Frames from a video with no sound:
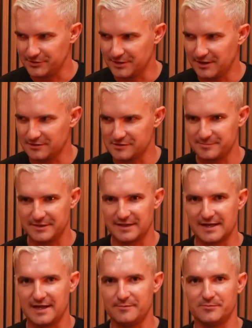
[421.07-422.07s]
You can't just be like,
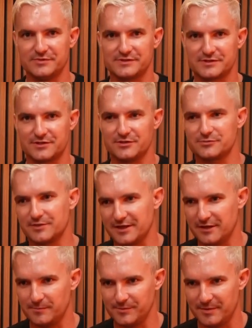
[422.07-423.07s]
hey, I'm a business coach, we're going to
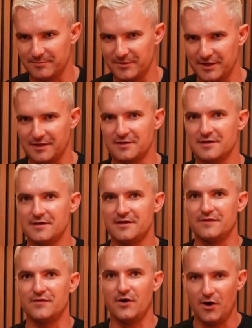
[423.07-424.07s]
help you make money.
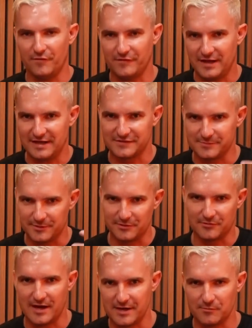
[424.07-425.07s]
The offer has to be
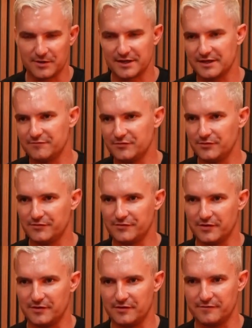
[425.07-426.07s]
great. We're going to give you
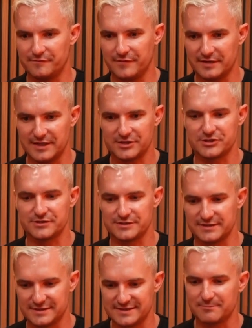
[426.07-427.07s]
the foundations
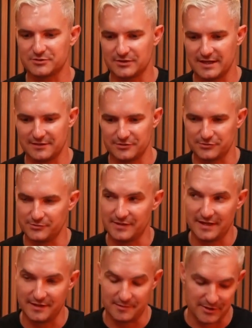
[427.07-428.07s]
and the steps on how to do
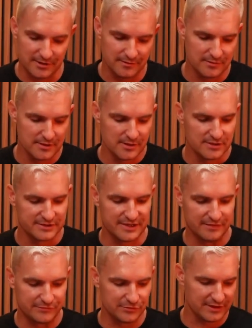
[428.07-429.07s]
that in a minute.
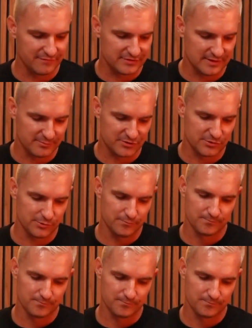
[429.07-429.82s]
Steph, do you want to give us number 2?